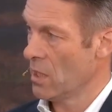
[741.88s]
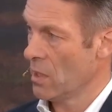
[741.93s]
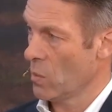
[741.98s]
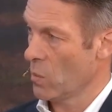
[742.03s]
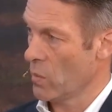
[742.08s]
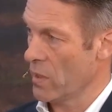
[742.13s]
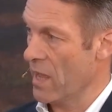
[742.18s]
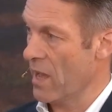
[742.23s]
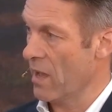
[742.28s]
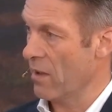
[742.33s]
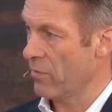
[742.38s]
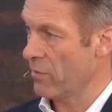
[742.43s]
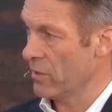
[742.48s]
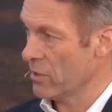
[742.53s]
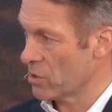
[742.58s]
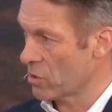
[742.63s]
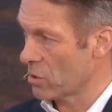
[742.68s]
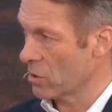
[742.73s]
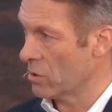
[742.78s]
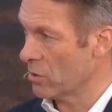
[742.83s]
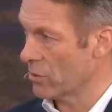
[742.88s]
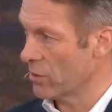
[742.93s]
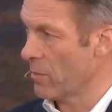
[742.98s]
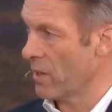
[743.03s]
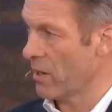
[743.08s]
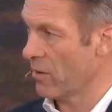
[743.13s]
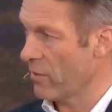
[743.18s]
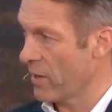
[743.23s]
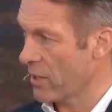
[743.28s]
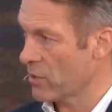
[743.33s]
we have installed the
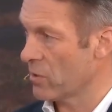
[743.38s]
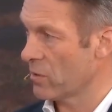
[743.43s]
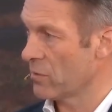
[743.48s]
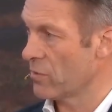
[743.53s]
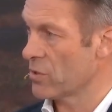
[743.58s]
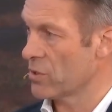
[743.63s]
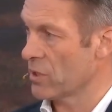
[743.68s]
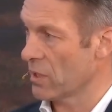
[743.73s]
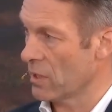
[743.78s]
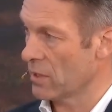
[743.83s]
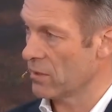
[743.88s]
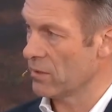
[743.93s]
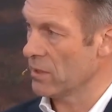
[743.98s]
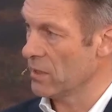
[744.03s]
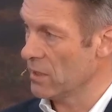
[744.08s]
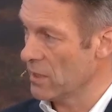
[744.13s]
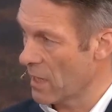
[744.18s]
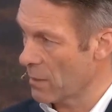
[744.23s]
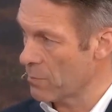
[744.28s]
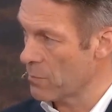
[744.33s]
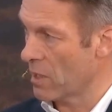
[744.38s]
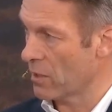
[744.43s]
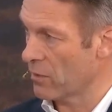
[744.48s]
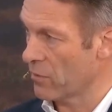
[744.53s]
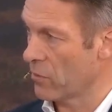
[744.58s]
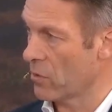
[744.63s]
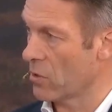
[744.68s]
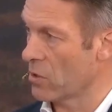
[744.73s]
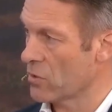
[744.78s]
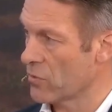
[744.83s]
manufacturing facility at
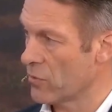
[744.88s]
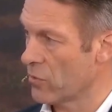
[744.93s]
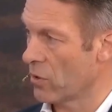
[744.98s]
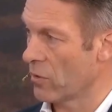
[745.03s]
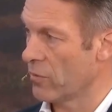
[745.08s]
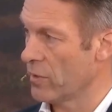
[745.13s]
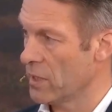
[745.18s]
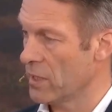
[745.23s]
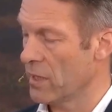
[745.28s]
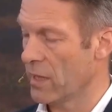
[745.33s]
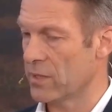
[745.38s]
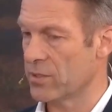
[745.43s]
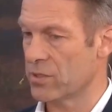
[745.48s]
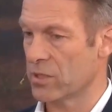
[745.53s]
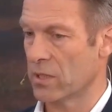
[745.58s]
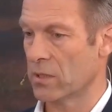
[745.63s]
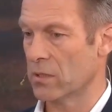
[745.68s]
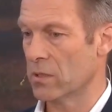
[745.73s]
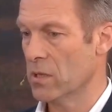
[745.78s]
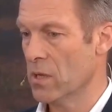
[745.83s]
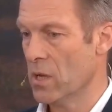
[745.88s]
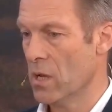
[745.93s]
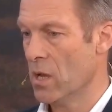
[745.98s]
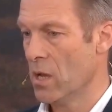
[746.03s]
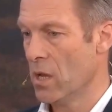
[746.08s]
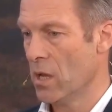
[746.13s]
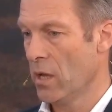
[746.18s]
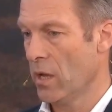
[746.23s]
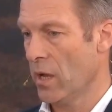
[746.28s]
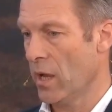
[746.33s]
Matfors for Vididencel,
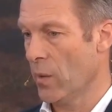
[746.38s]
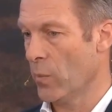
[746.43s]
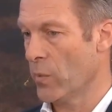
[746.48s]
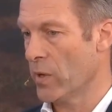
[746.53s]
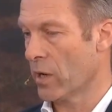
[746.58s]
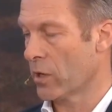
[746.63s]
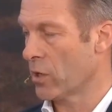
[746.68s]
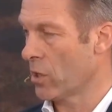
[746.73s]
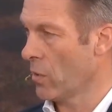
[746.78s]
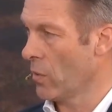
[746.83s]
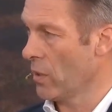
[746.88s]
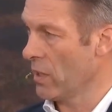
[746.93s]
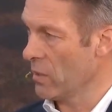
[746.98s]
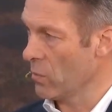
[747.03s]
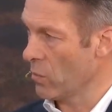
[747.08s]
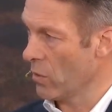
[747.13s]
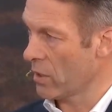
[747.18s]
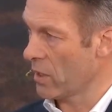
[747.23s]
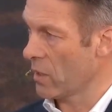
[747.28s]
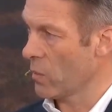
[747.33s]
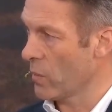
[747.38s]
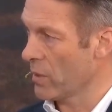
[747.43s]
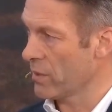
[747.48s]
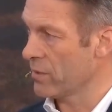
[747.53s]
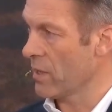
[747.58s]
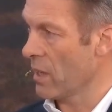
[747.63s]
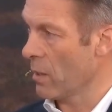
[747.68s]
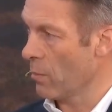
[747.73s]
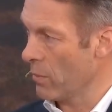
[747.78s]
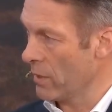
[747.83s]
and we are currently working with
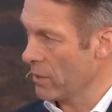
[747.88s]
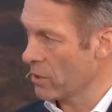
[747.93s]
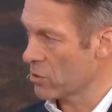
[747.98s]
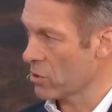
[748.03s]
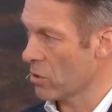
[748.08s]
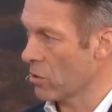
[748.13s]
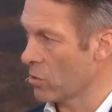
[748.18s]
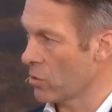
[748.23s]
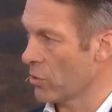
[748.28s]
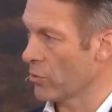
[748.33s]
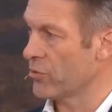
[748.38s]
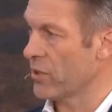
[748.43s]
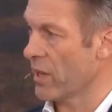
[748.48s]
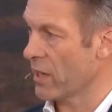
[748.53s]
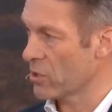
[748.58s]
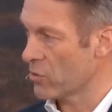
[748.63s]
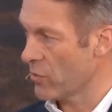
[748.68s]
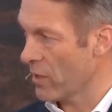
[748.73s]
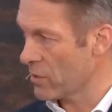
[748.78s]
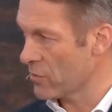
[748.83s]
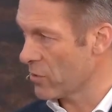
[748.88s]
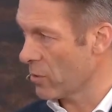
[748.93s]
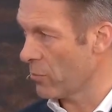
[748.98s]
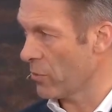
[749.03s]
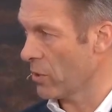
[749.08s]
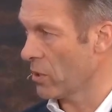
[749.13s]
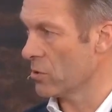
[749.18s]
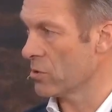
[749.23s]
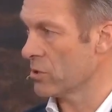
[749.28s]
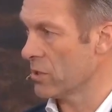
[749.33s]
them in the so-called tech transfer
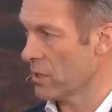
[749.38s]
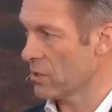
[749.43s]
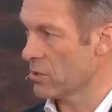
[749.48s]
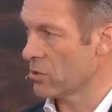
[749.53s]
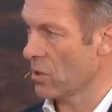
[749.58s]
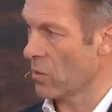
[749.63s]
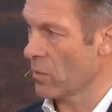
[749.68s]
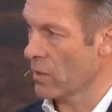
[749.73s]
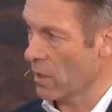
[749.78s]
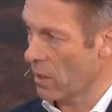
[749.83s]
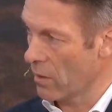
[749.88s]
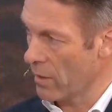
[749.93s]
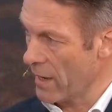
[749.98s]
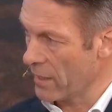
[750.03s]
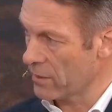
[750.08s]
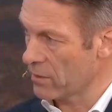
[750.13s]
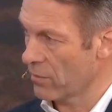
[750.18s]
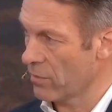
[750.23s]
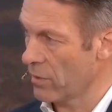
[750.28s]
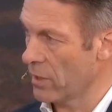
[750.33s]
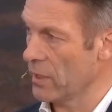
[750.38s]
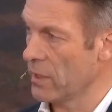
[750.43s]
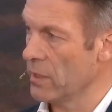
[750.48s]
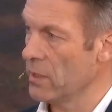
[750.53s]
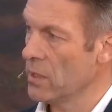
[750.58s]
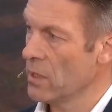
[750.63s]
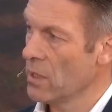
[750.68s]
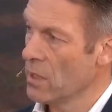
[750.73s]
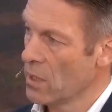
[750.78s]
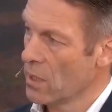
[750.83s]
process. So we are
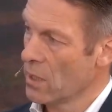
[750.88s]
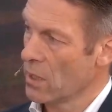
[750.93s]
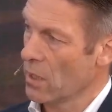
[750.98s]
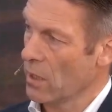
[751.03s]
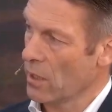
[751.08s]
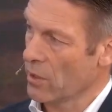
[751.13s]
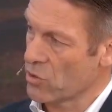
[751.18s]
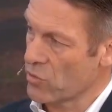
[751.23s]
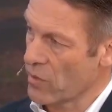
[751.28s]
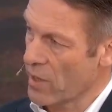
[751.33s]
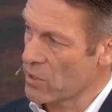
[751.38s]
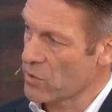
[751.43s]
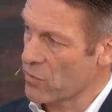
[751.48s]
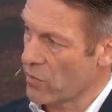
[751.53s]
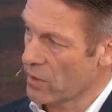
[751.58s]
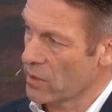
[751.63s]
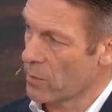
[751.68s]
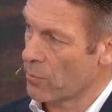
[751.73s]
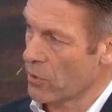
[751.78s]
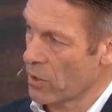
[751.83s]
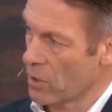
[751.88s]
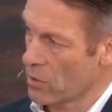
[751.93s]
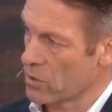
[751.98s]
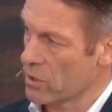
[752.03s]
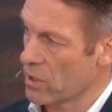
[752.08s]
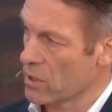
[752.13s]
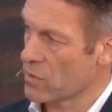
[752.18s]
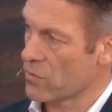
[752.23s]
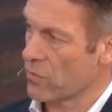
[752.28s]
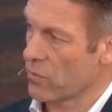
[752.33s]
actively transferring the
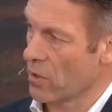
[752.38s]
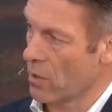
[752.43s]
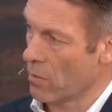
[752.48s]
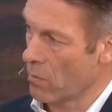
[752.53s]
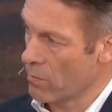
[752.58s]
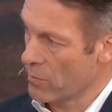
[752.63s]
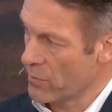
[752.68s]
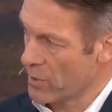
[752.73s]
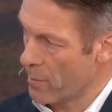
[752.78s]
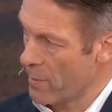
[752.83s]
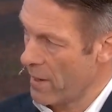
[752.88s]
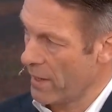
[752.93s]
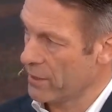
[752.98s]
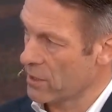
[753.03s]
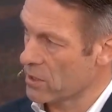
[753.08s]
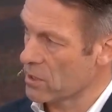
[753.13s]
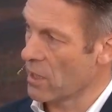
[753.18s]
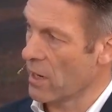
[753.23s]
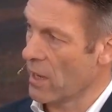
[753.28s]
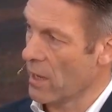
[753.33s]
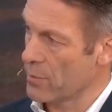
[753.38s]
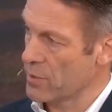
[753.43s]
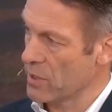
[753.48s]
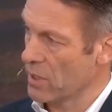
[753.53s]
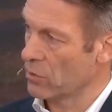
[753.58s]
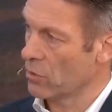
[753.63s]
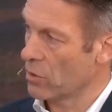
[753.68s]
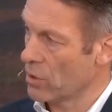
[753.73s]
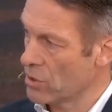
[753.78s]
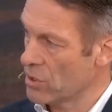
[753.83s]
process from the Mendus labs
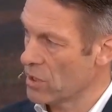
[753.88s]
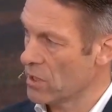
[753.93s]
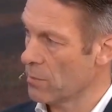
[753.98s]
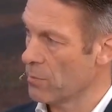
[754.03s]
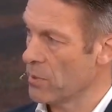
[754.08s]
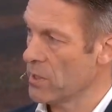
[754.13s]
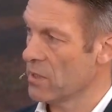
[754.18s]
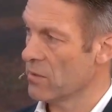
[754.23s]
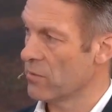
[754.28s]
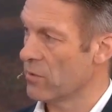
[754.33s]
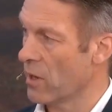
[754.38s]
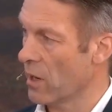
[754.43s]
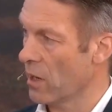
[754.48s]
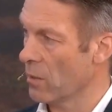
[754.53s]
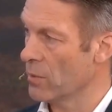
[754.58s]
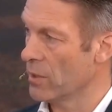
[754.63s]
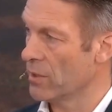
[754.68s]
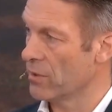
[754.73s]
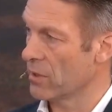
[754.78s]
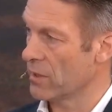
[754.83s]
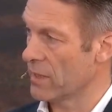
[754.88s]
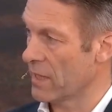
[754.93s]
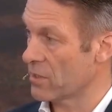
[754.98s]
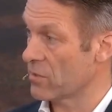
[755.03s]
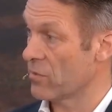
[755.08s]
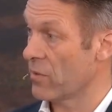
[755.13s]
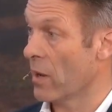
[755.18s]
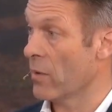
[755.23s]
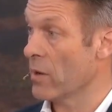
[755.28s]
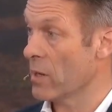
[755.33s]
into the GMP environment.
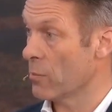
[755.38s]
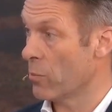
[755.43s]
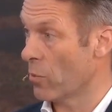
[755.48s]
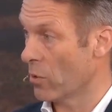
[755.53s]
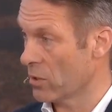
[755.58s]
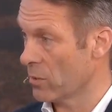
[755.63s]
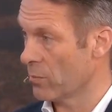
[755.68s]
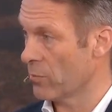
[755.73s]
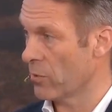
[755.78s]
That's very important